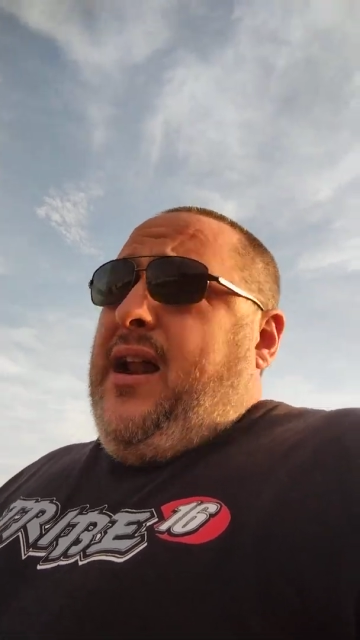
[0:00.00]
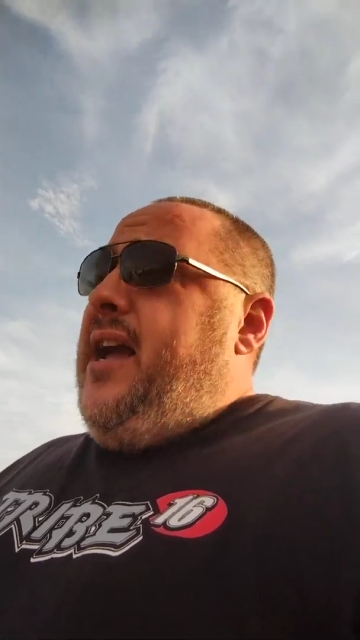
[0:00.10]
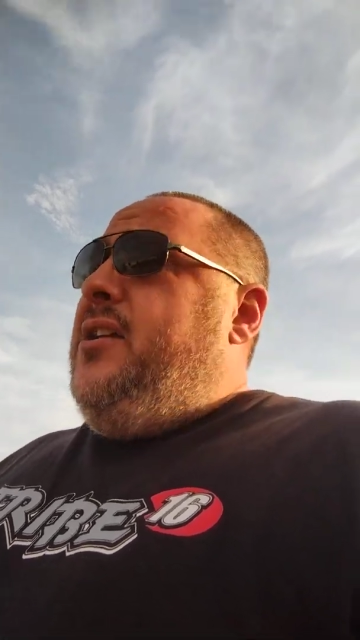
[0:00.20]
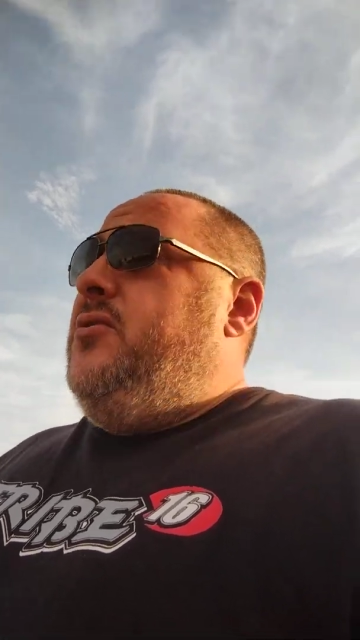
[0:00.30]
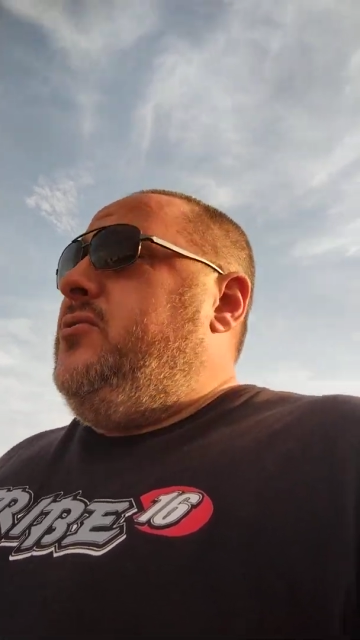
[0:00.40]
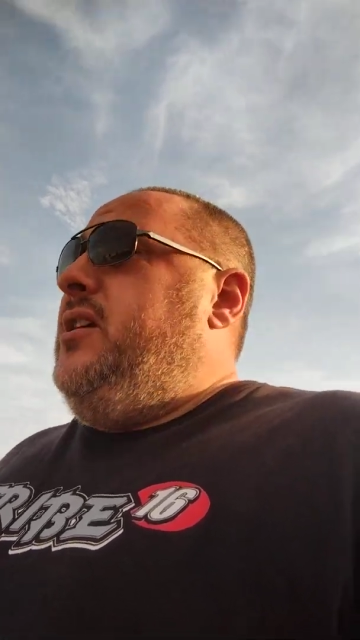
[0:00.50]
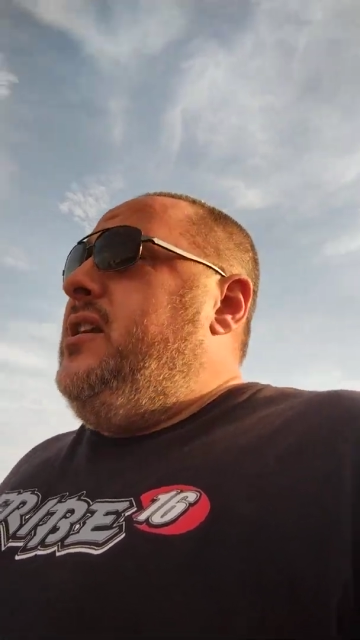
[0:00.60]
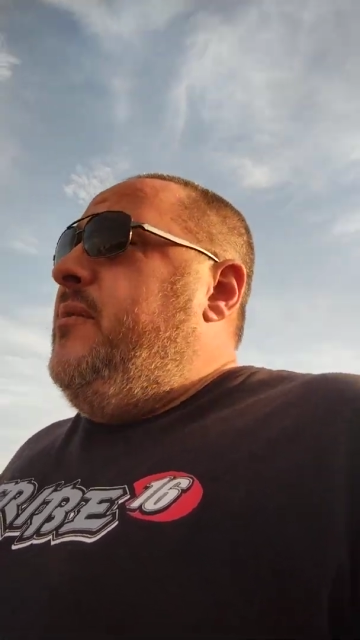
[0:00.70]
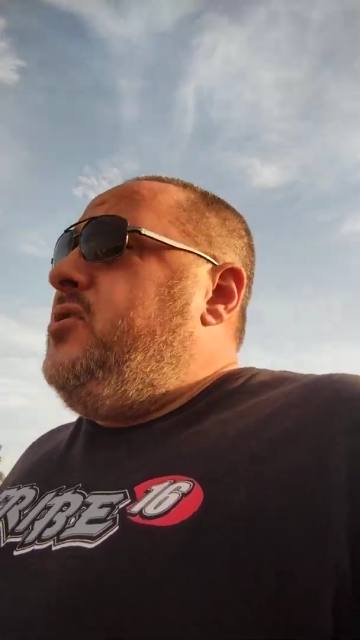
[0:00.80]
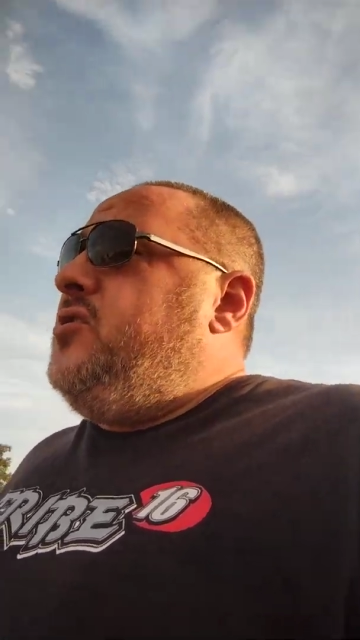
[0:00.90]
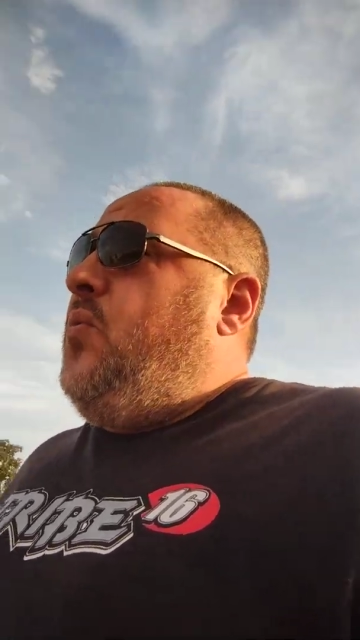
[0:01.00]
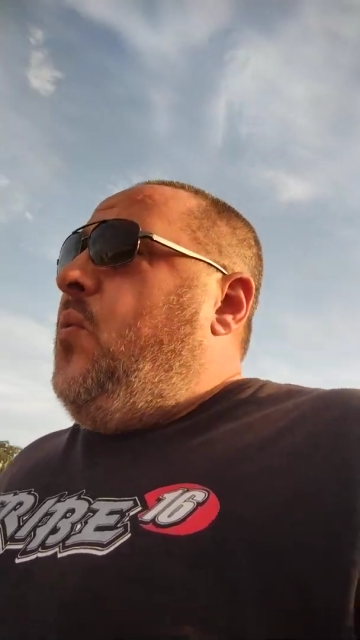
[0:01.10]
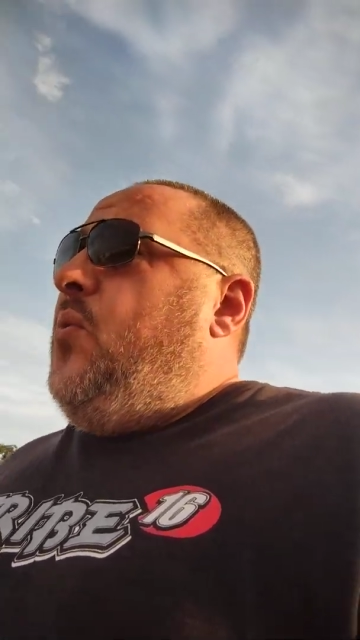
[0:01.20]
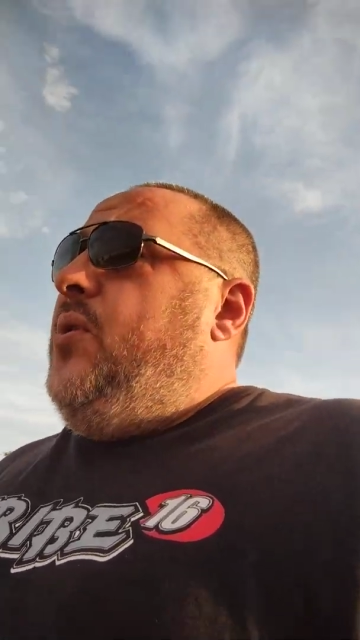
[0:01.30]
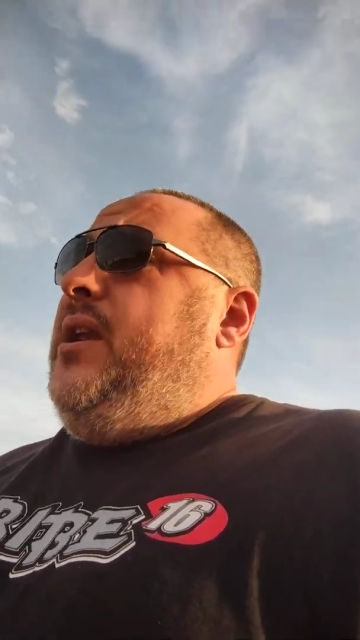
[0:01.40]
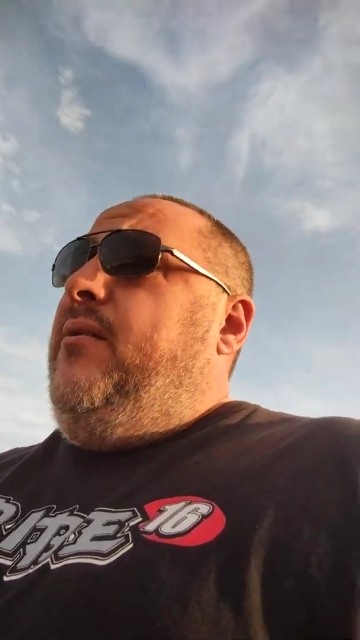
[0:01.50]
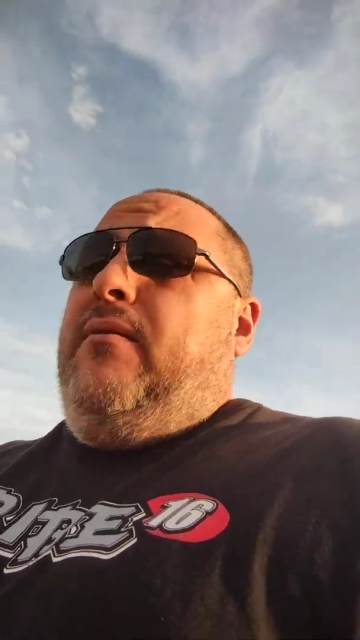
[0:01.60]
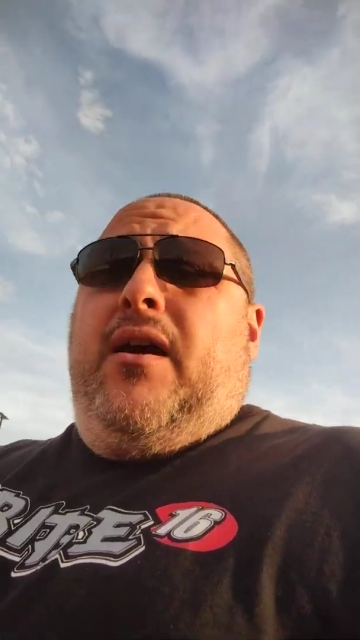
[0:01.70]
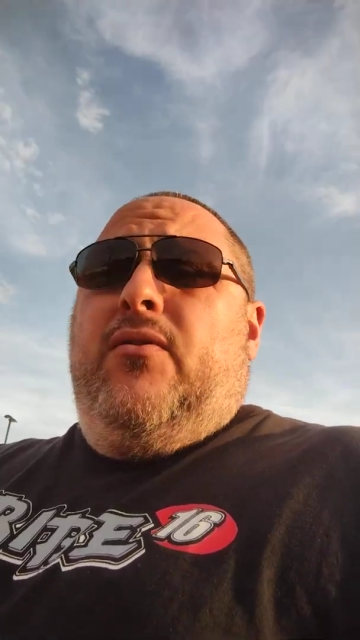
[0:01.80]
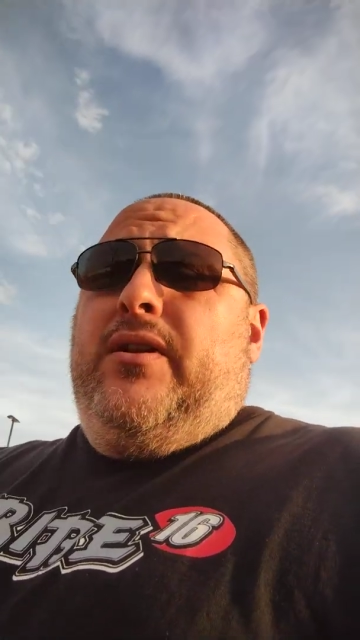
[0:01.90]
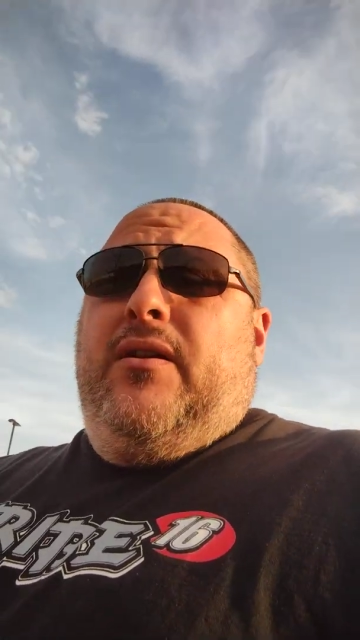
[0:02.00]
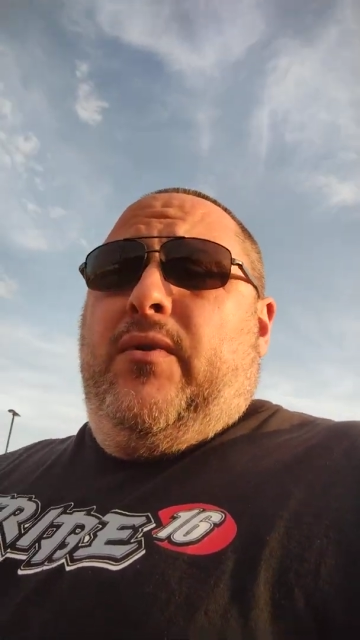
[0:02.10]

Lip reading: I usually end up just reloading it